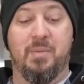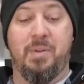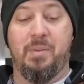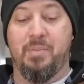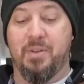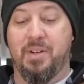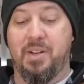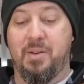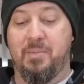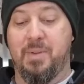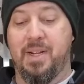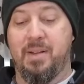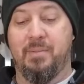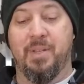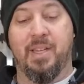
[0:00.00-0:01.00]
People are going to come
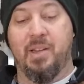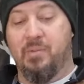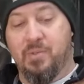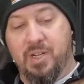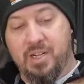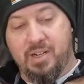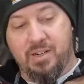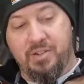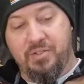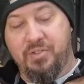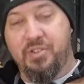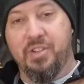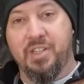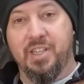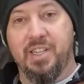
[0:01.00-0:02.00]
by and be like, what are you
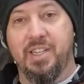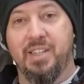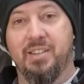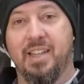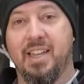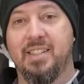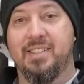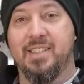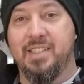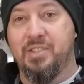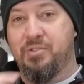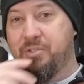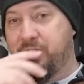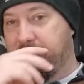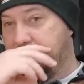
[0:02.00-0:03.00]
cooking in? That's
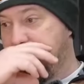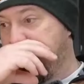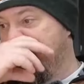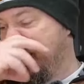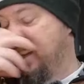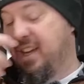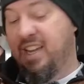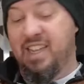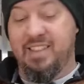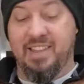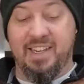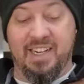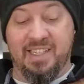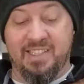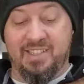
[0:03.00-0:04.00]
interesting. And
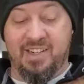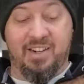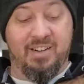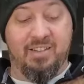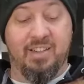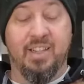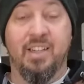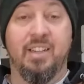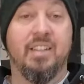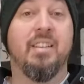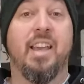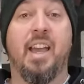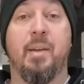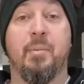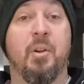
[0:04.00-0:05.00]
then I start
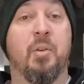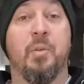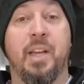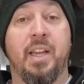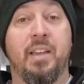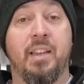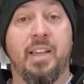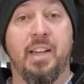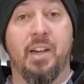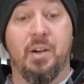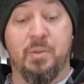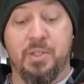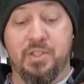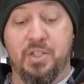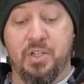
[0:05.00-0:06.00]
gabbing away like I
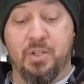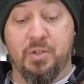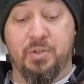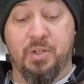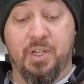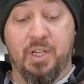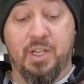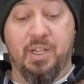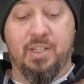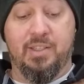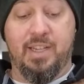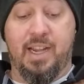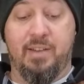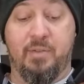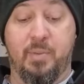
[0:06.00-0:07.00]
always do
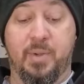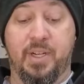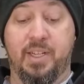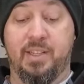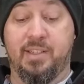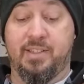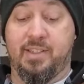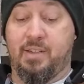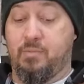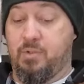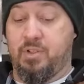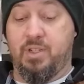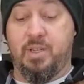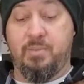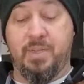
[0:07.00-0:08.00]
to everybody that's like, well,
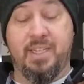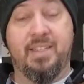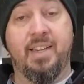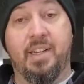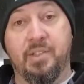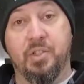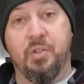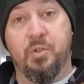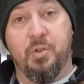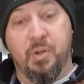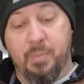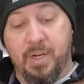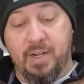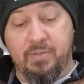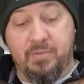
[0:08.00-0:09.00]
let me tell you
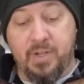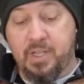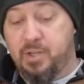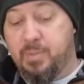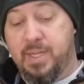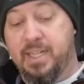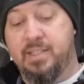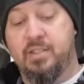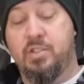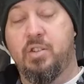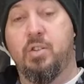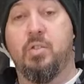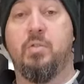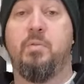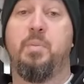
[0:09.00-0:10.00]
about Firebox
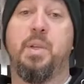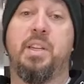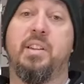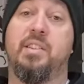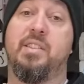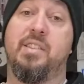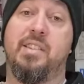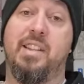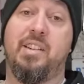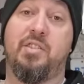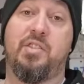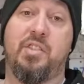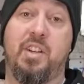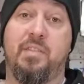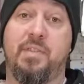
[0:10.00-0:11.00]
stove because their
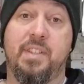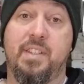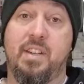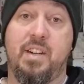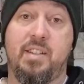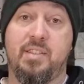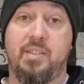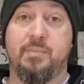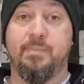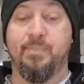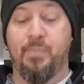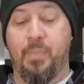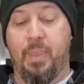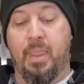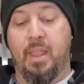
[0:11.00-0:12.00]
stuff is awesome.
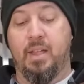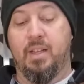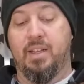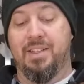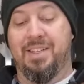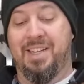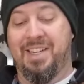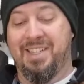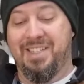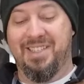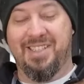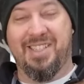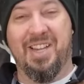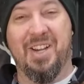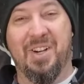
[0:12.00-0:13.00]

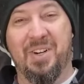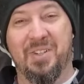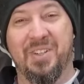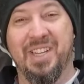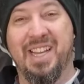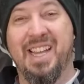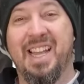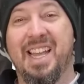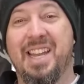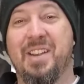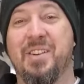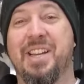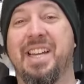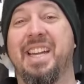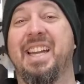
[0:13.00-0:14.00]
So
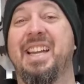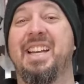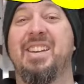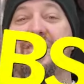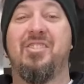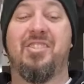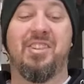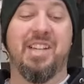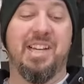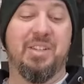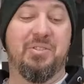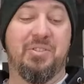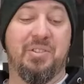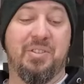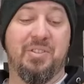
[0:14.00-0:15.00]
anyway, long
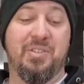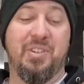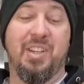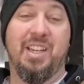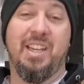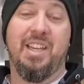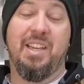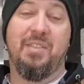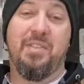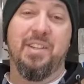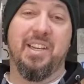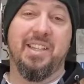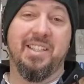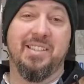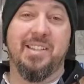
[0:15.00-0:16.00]
outro. If you
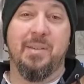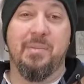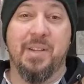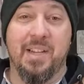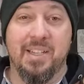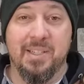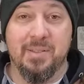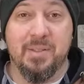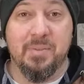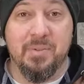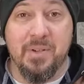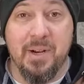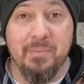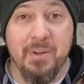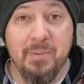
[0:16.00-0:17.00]
like this type of content,
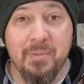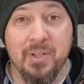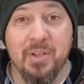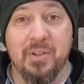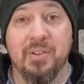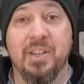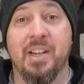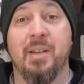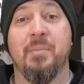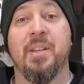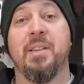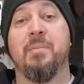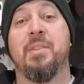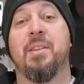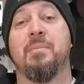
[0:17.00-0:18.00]
subscribe down below, comment,
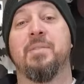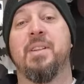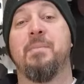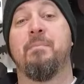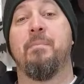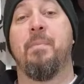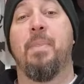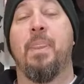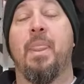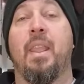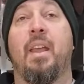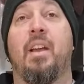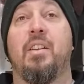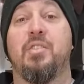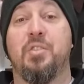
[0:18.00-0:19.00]
give me a thumbs up,
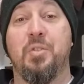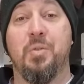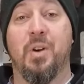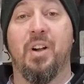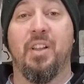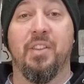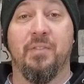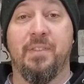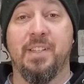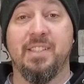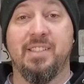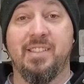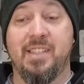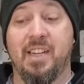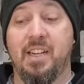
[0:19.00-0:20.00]
do all the fun
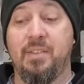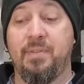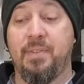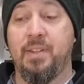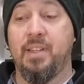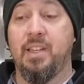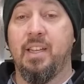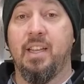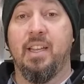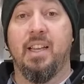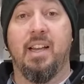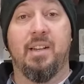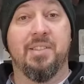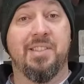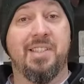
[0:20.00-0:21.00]
stuff.
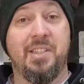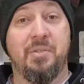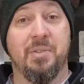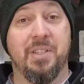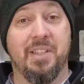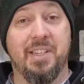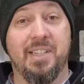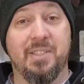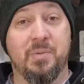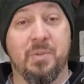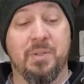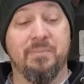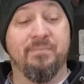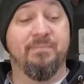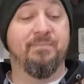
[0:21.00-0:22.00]
I'll see you on the next one.